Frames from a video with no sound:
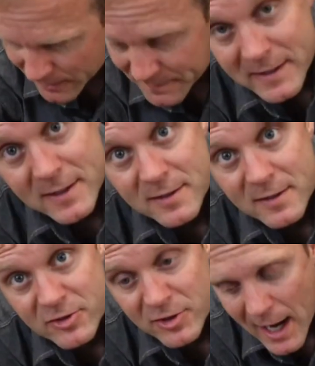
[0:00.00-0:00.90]
these
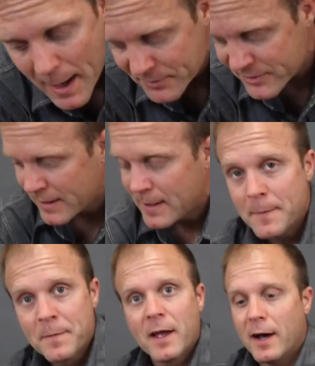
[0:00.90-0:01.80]
straps.
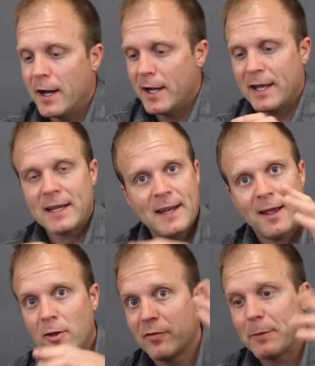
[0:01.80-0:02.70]
It can
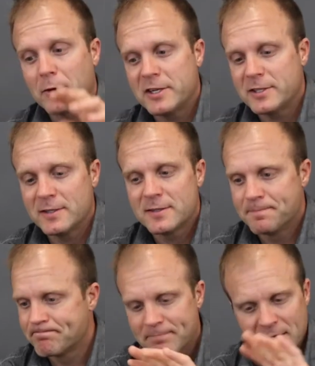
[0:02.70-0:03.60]
handle vibrations.
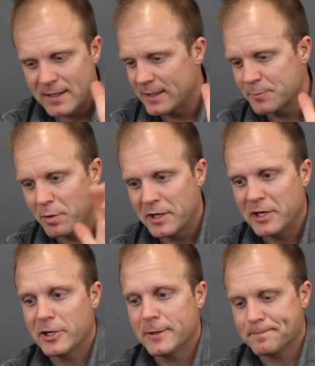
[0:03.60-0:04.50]
It's plenty good.